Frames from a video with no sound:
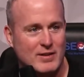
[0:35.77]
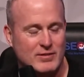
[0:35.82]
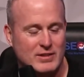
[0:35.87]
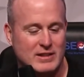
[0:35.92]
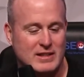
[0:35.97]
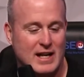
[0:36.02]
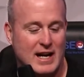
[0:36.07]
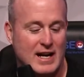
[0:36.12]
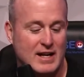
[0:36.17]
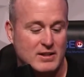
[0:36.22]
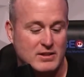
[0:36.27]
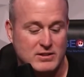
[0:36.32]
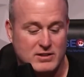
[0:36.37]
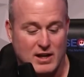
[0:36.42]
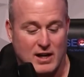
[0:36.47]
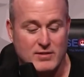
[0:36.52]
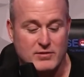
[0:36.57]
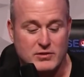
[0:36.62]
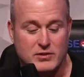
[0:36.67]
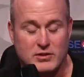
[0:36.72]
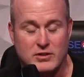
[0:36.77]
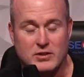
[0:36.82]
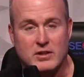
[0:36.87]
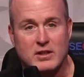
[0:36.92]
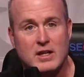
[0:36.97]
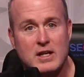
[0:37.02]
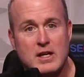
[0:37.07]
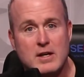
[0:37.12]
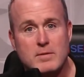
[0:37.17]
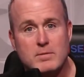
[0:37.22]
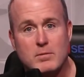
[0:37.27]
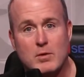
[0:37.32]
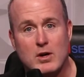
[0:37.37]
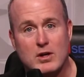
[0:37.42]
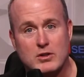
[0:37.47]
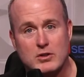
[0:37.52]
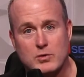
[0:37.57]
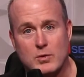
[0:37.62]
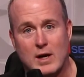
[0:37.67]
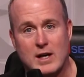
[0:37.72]
retired governor Mark
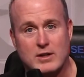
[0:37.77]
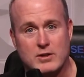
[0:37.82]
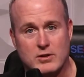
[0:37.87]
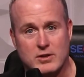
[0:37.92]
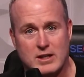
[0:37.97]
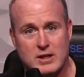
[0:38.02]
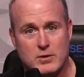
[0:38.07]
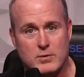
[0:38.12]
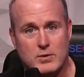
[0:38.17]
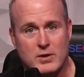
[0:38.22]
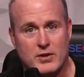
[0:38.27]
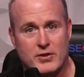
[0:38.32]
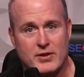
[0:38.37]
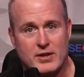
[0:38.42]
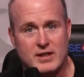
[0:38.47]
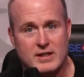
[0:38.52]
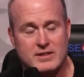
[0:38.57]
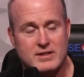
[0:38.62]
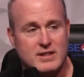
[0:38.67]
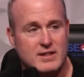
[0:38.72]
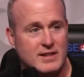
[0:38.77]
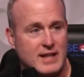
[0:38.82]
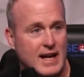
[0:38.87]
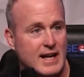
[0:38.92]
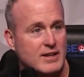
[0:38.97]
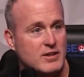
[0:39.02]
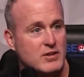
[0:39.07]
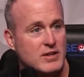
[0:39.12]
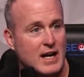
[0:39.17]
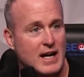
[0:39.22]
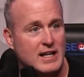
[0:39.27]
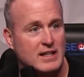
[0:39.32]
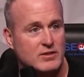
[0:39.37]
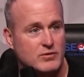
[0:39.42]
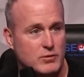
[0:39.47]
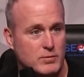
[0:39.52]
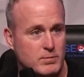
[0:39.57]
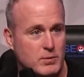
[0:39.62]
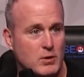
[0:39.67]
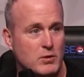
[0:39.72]
Schweiker here with us. Thank you guys
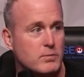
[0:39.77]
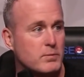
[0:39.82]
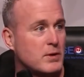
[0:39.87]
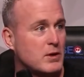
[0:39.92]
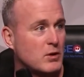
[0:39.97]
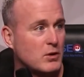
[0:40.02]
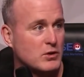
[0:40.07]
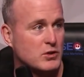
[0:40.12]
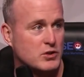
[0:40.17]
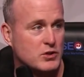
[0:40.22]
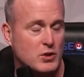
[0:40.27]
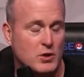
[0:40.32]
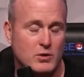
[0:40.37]
for both being on the show